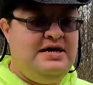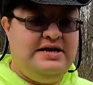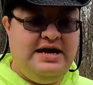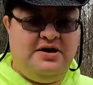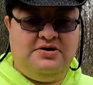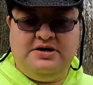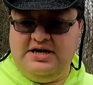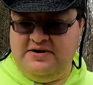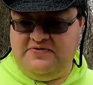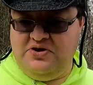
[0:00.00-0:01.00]
Now,
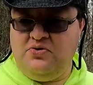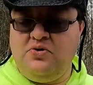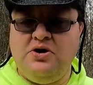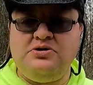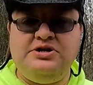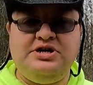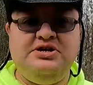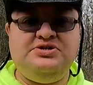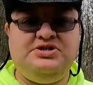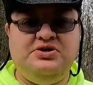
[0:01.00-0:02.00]
if you are
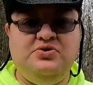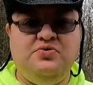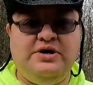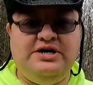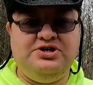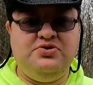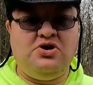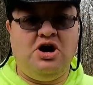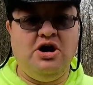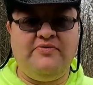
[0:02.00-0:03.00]
looking to do
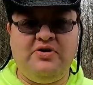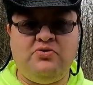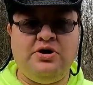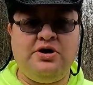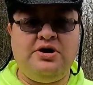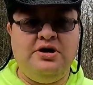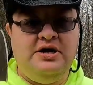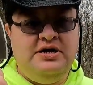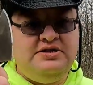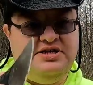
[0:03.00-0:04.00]
carving work,
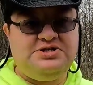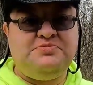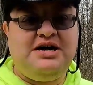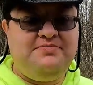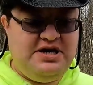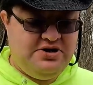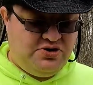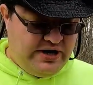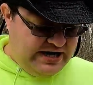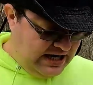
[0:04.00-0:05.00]
this might be a
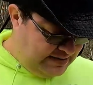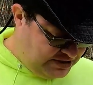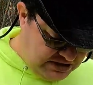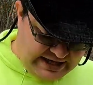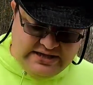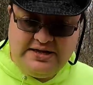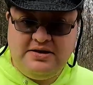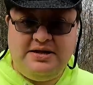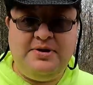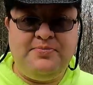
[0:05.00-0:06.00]
great option. Like, let
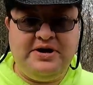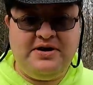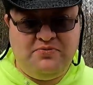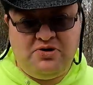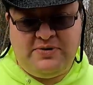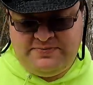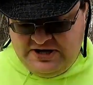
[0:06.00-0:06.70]
me pick up one of my